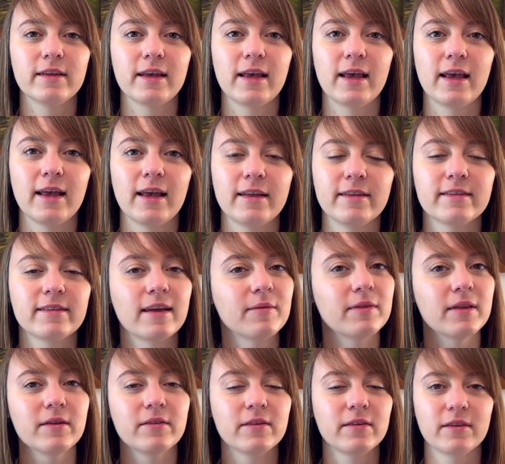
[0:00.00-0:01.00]
And
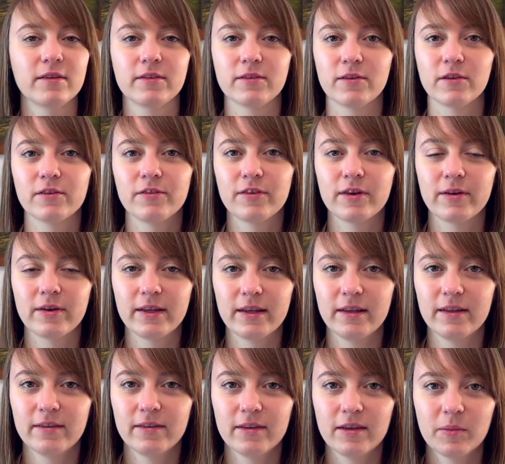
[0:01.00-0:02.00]
sometimes it is not very
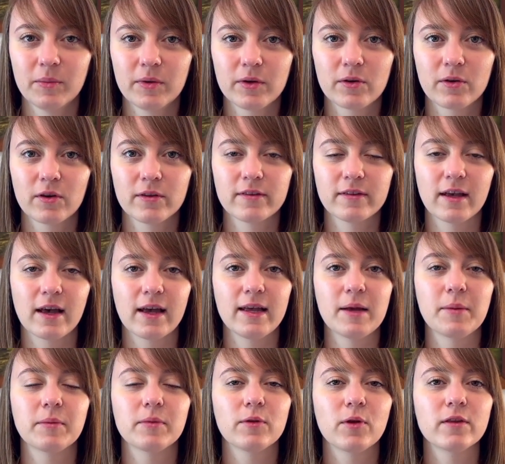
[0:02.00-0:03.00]
easy because I
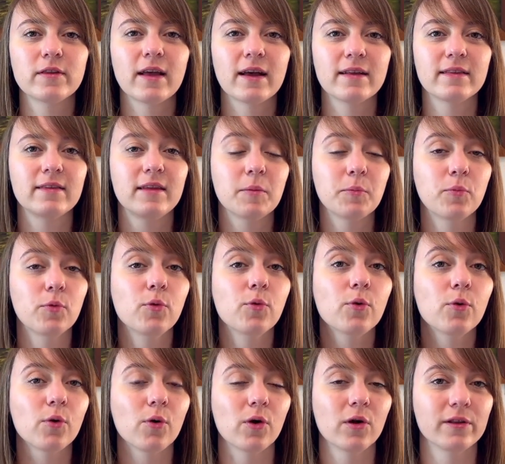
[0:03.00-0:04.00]
am not at the
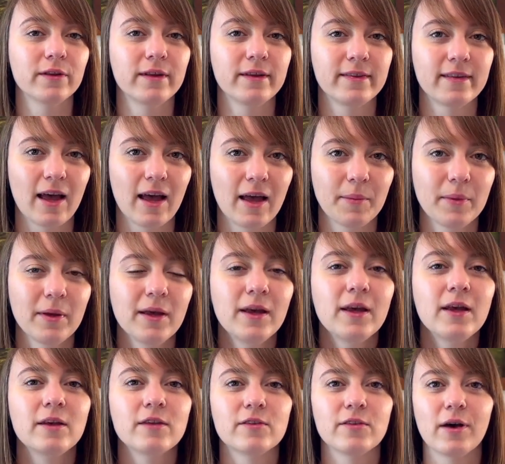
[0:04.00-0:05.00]
pool all the time.
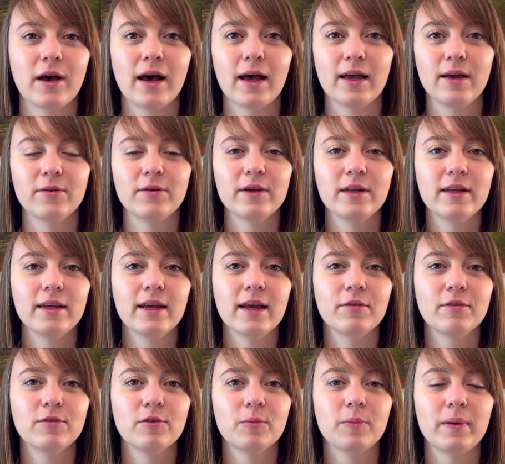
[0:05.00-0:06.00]
So I really
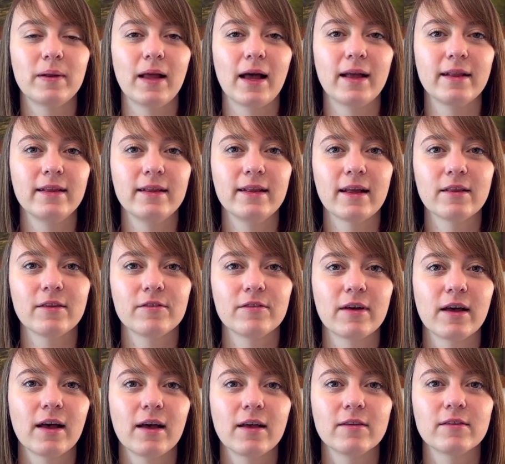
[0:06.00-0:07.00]
have to plan in
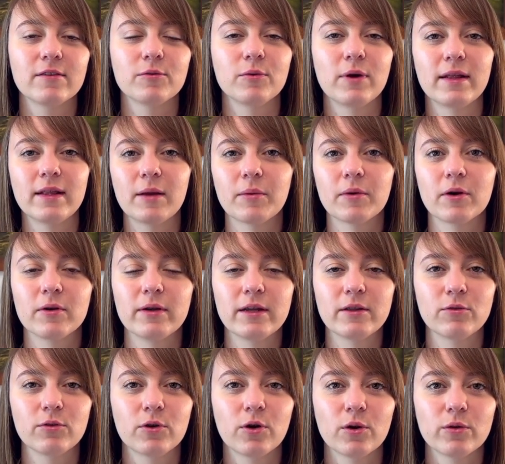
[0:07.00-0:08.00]
advance when I'm going
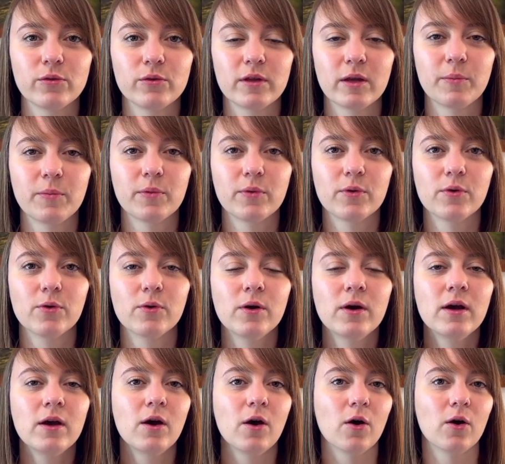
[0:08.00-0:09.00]
to go to the pool.
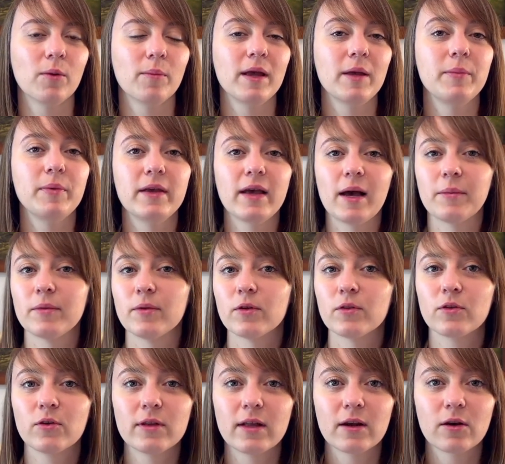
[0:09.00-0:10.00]
Or maybe I'm
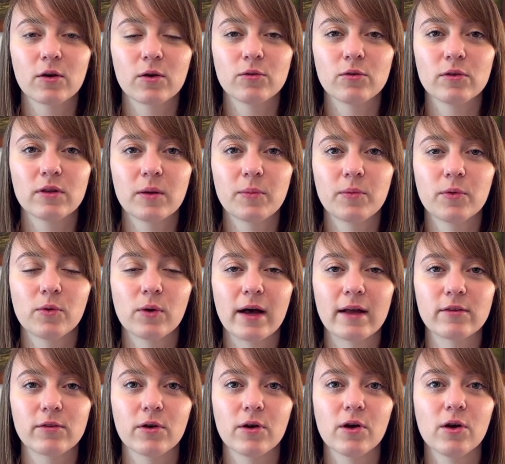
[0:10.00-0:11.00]
not gonna go to the pool
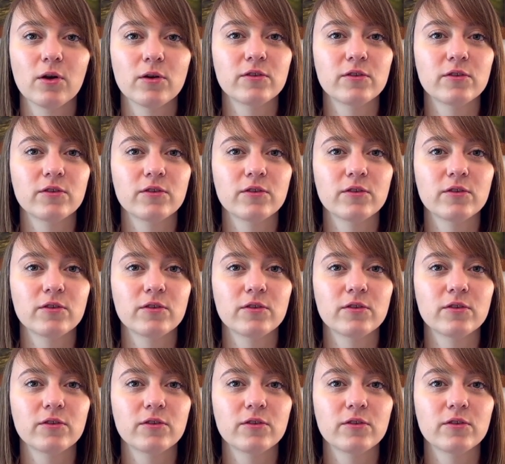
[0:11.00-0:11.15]
at all.